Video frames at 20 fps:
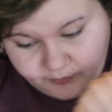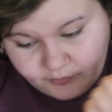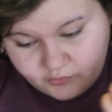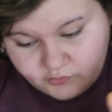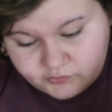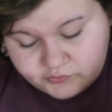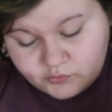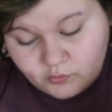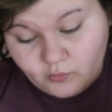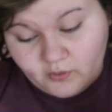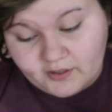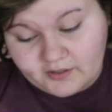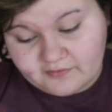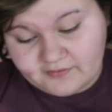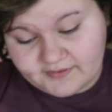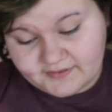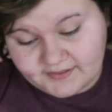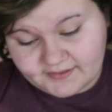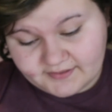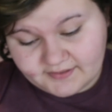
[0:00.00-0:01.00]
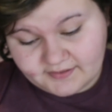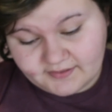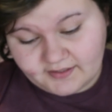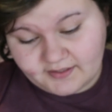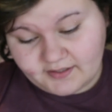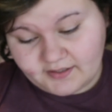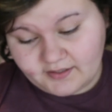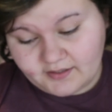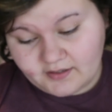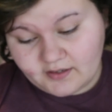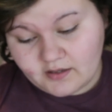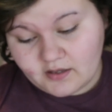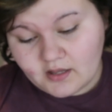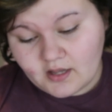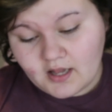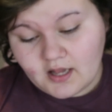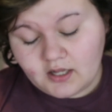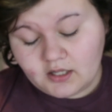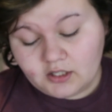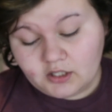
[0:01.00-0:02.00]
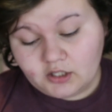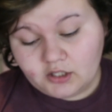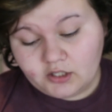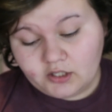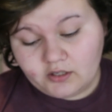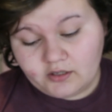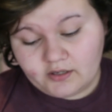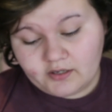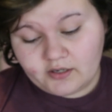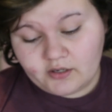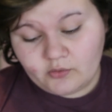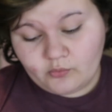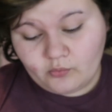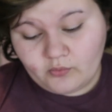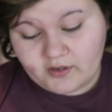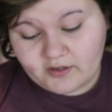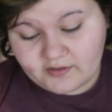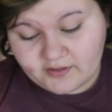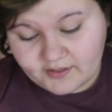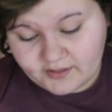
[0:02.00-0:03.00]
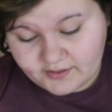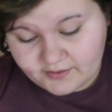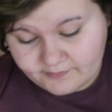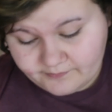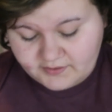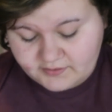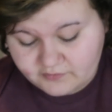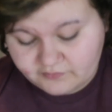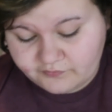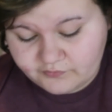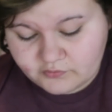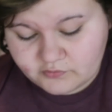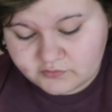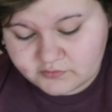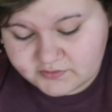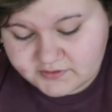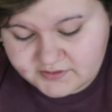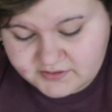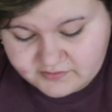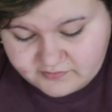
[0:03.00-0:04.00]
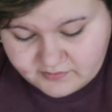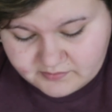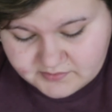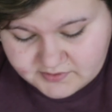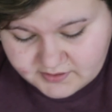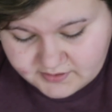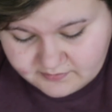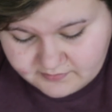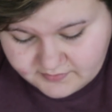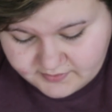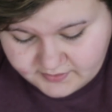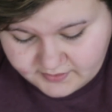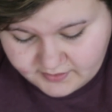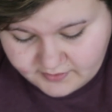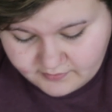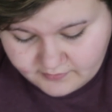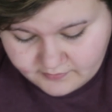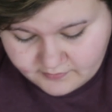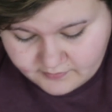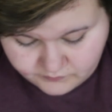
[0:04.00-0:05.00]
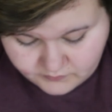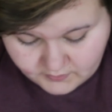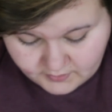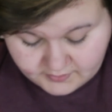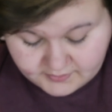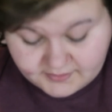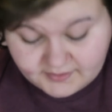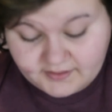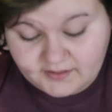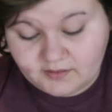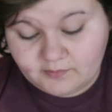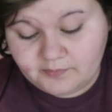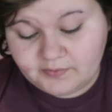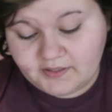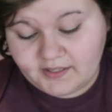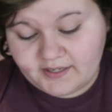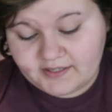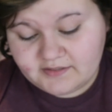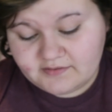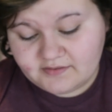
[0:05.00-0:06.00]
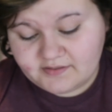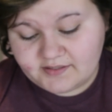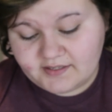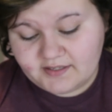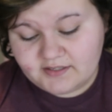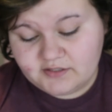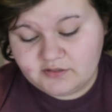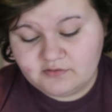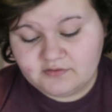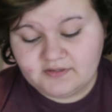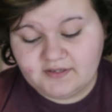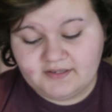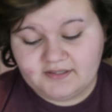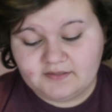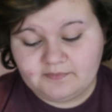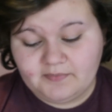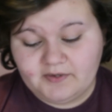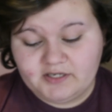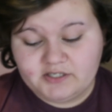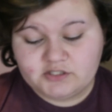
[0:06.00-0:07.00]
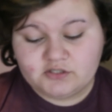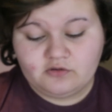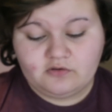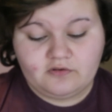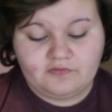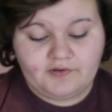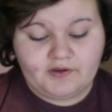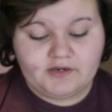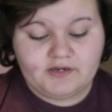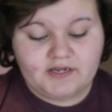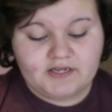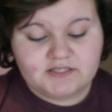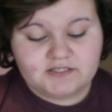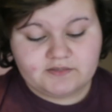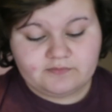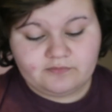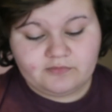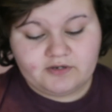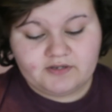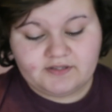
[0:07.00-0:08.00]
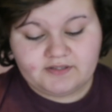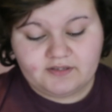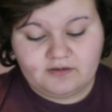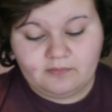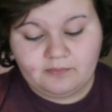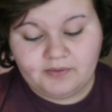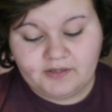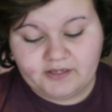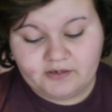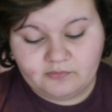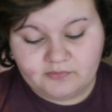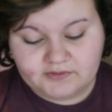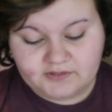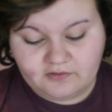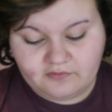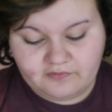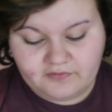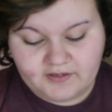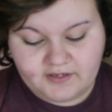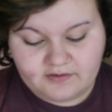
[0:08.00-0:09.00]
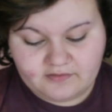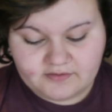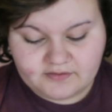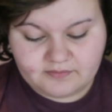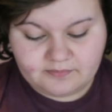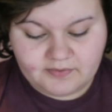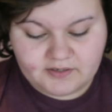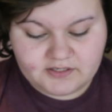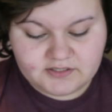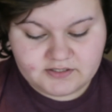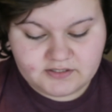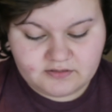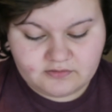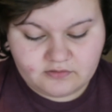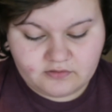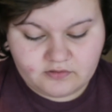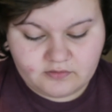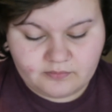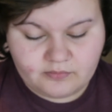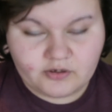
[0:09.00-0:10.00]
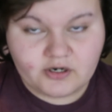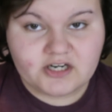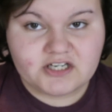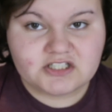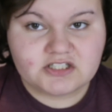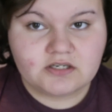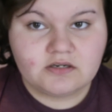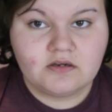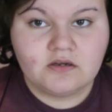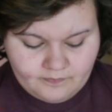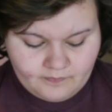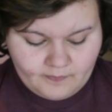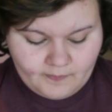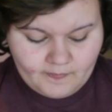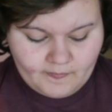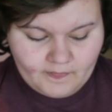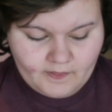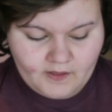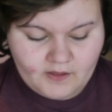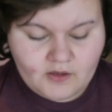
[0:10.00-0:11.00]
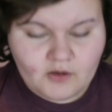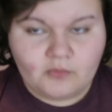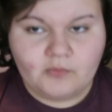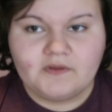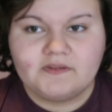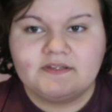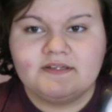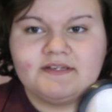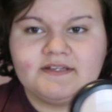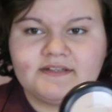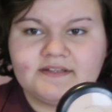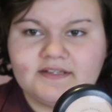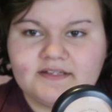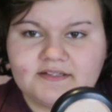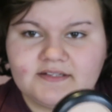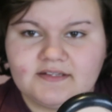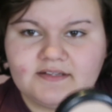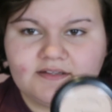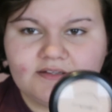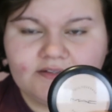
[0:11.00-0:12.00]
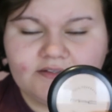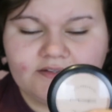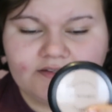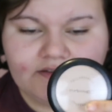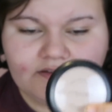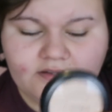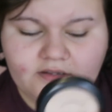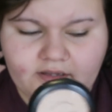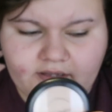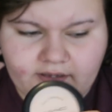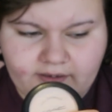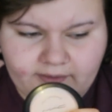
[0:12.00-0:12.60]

both water resistant and long wearing. It's full description. Let me see. It said apply to skin using a sponge or foundation brush and blend with a finger sponge or brush. With this is a little